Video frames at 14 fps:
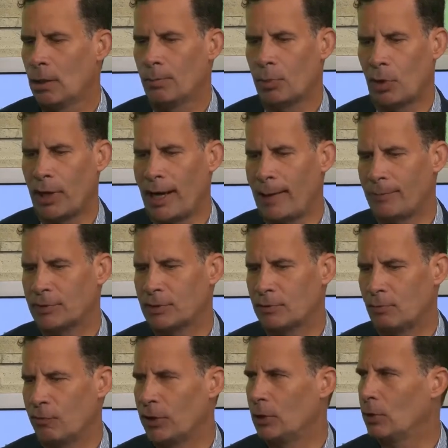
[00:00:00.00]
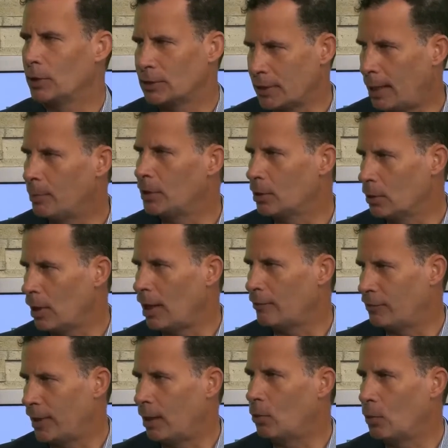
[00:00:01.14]
perhaps for the only time in their
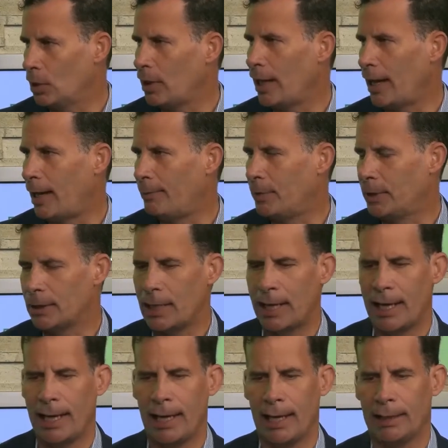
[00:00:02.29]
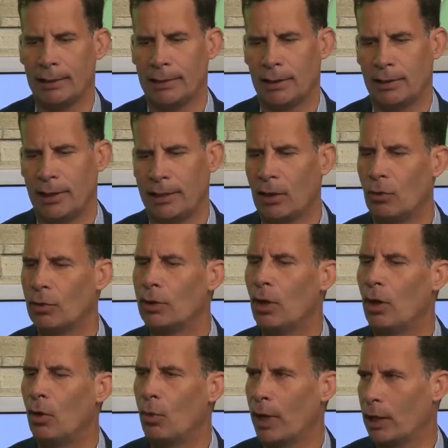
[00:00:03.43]
life that will happen, and they don't
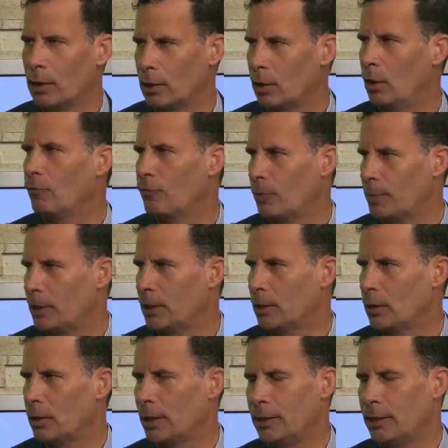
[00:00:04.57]
know where to go from here.